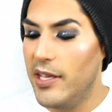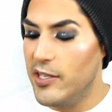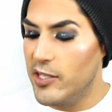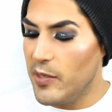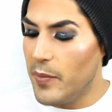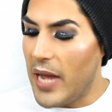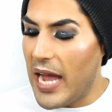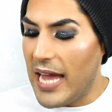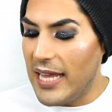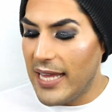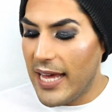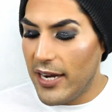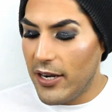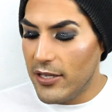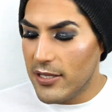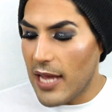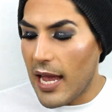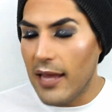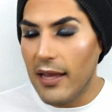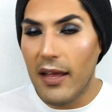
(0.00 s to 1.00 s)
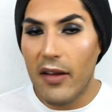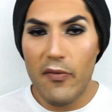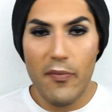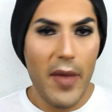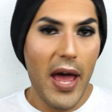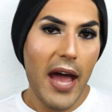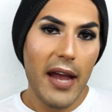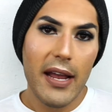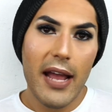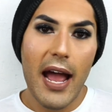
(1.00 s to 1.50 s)
So my eyeliners, I love
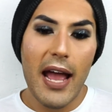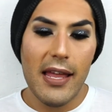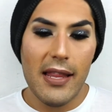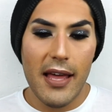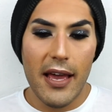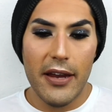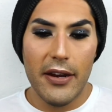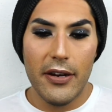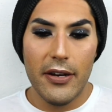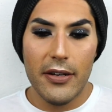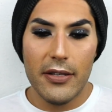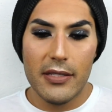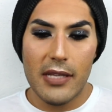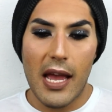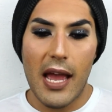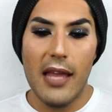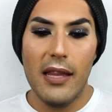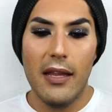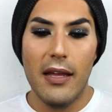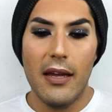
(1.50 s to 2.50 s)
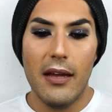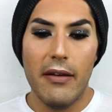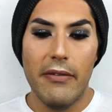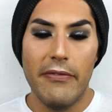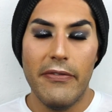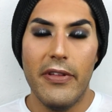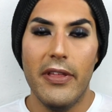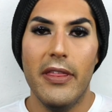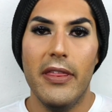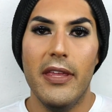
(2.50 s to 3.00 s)
MAC eyeliners. I
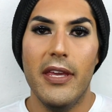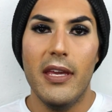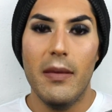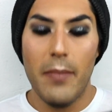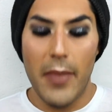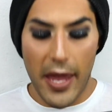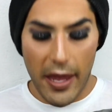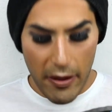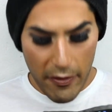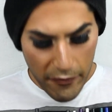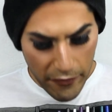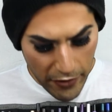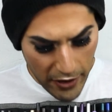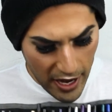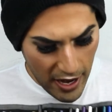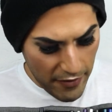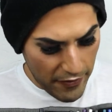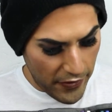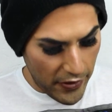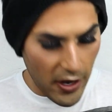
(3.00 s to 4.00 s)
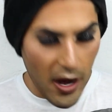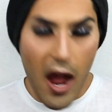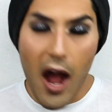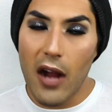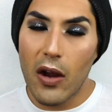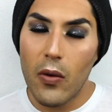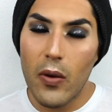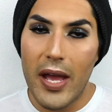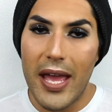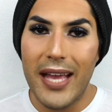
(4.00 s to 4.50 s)
love the Makeup Forever
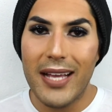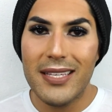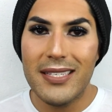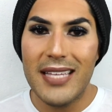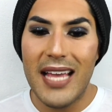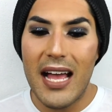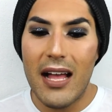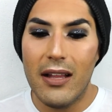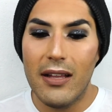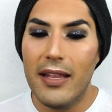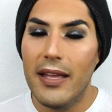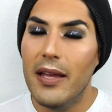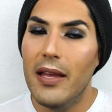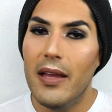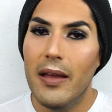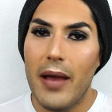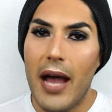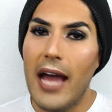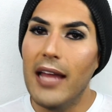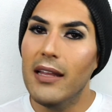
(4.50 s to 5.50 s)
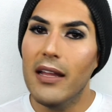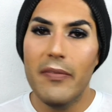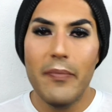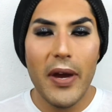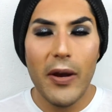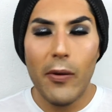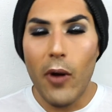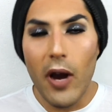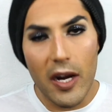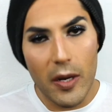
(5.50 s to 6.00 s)
Aqua XL. I love
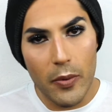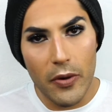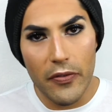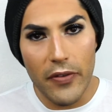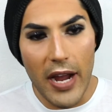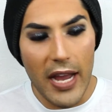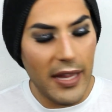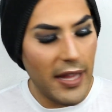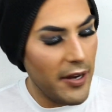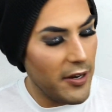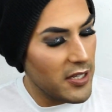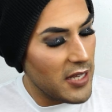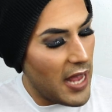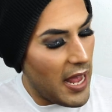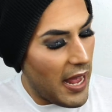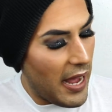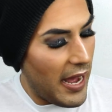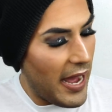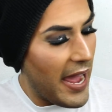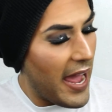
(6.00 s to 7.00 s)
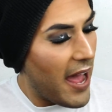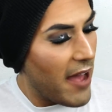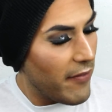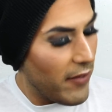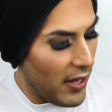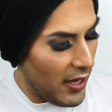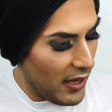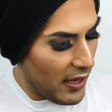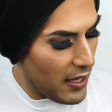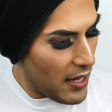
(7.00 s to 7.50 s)
my waterproof eyeliners. I have
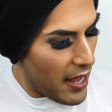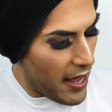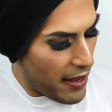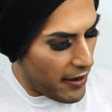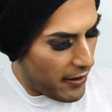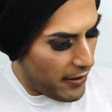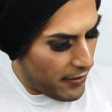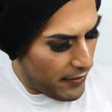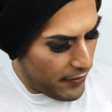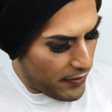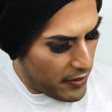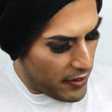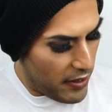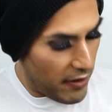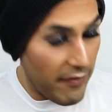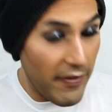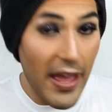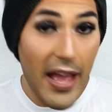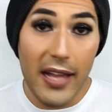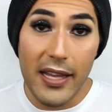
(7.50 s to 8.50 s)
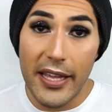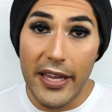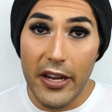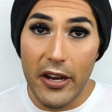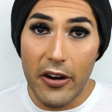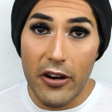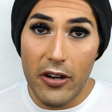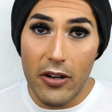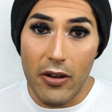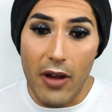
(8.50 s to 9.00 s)
a lot of LA
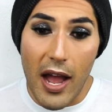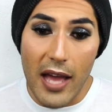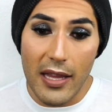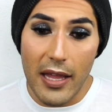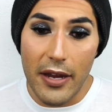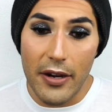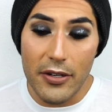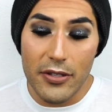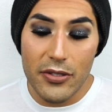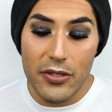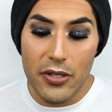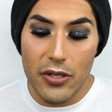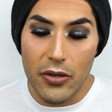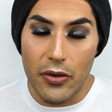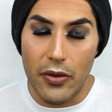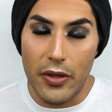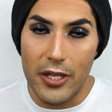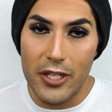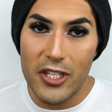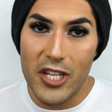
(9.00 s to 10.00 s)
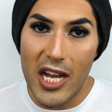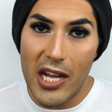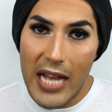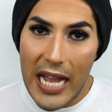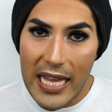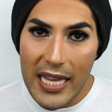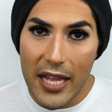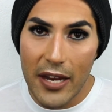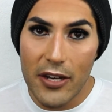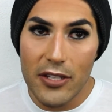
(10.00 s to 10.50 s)
Girl eyeliners too. The gel
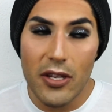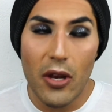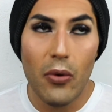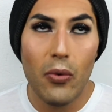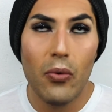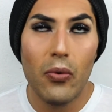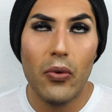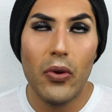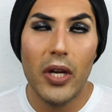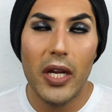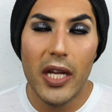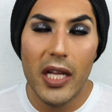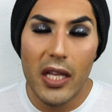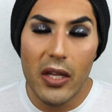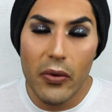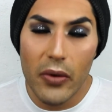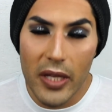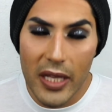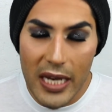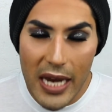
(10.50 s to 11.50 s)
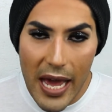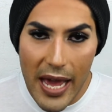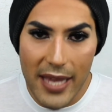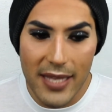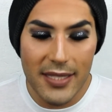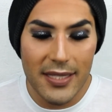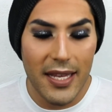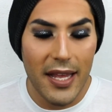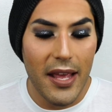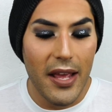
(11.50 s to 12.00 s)
eyeliners are really, really
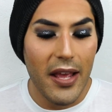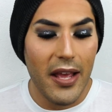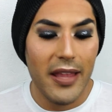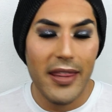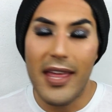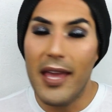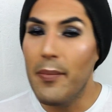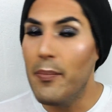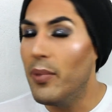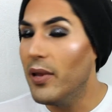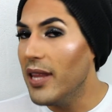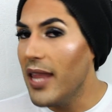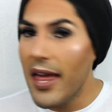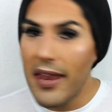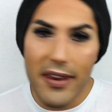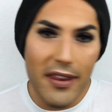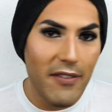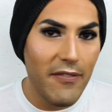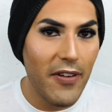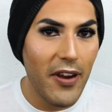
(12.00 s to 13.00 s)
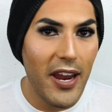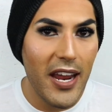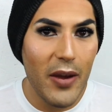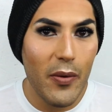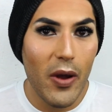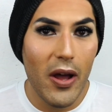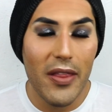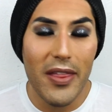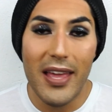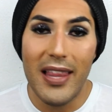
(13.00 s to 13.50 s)
nice. They blend in very well.